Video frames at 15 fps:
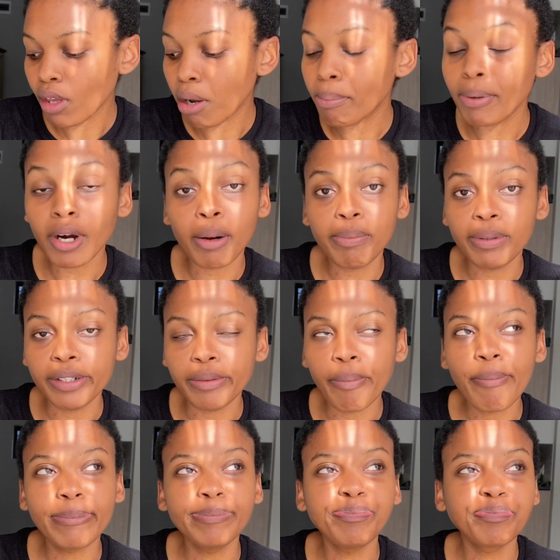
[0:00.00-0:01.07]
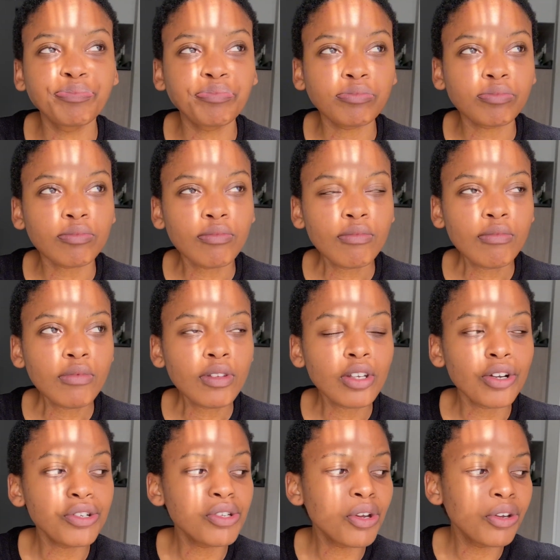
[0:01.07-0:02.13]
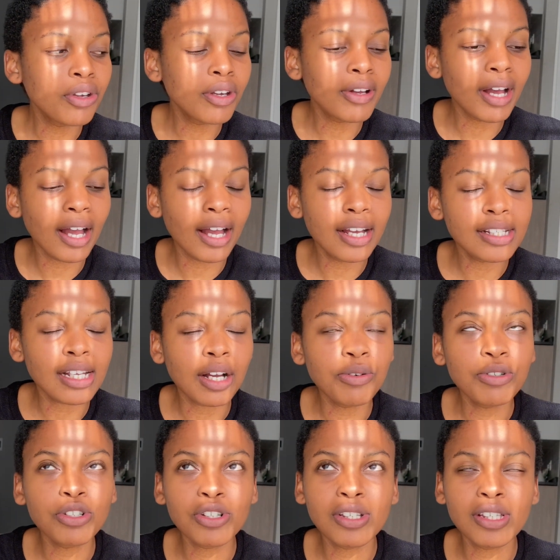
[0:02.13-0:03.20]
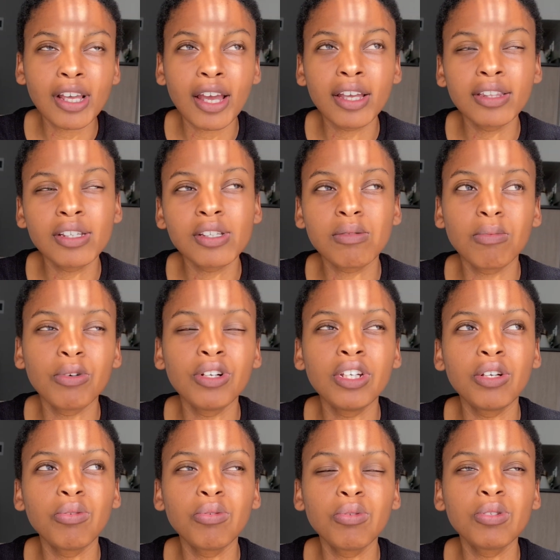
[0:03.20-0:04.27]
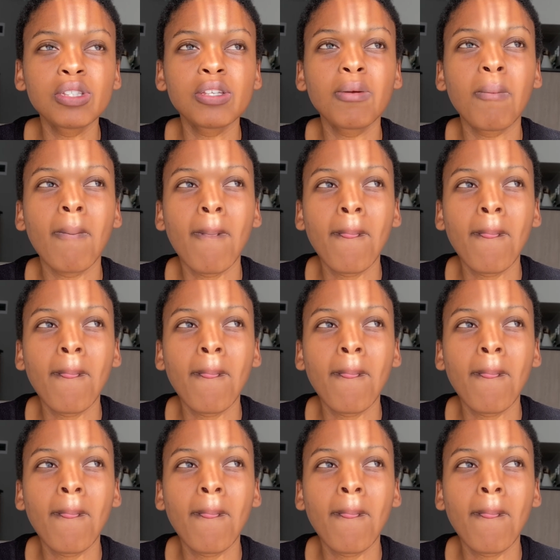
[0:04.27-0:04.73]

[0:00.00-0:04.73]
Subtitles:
Probably. So you guys, I was just saying this morning, Uti.